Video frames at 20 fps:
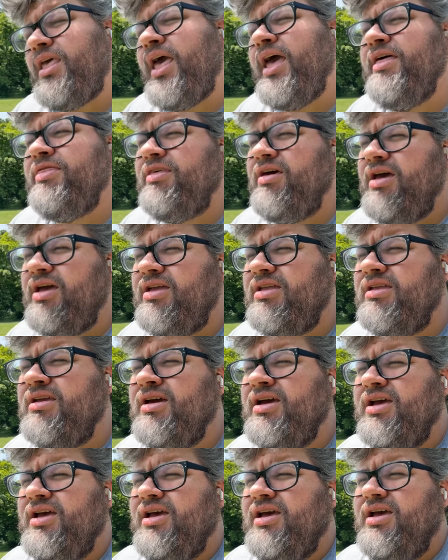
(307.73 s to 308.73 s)
and then
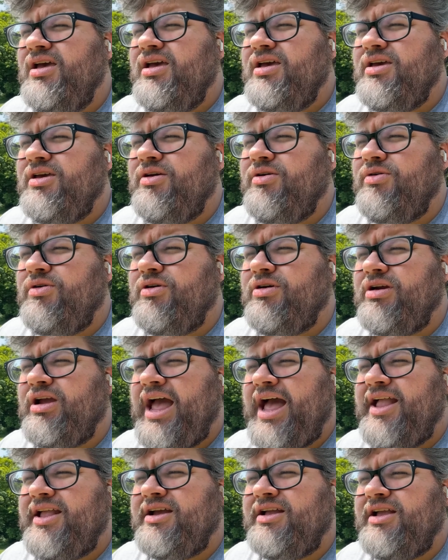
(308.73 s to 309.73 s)
you're
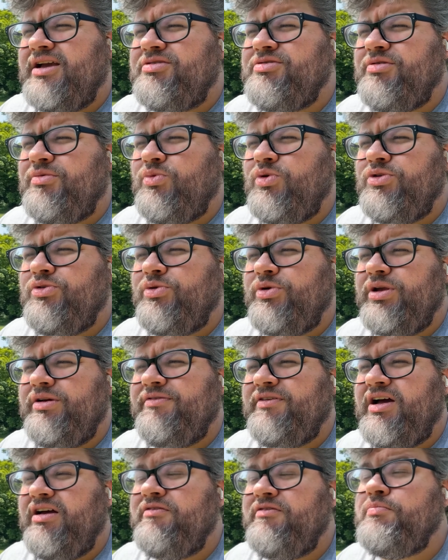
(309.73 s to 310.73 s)
adding an extra
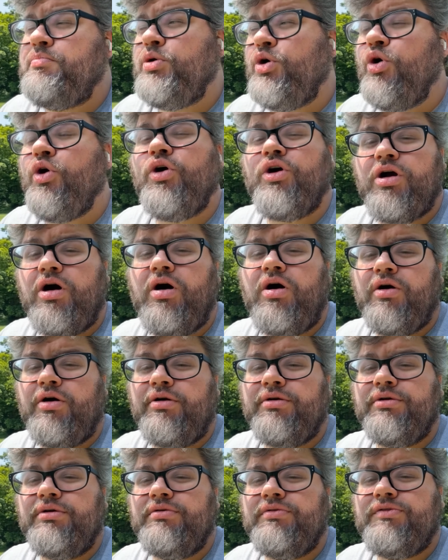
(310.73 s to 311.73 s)
$125 per
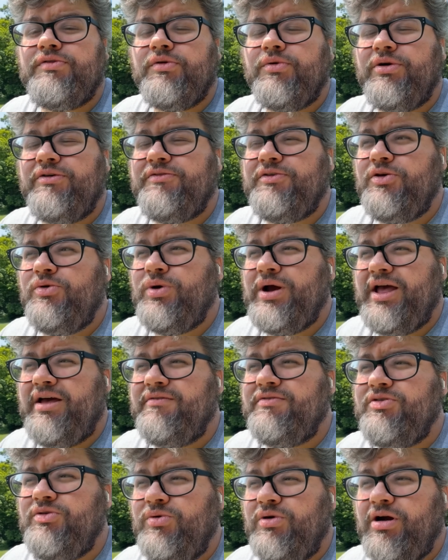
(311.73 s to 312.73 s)
card. So if you
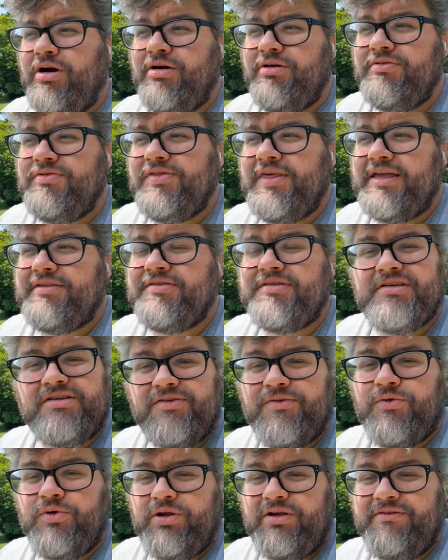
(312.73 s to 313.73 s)
have 2 cards, that's
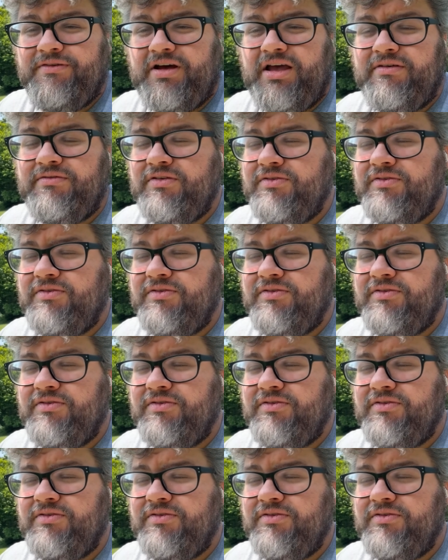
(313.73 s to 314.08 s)
$645.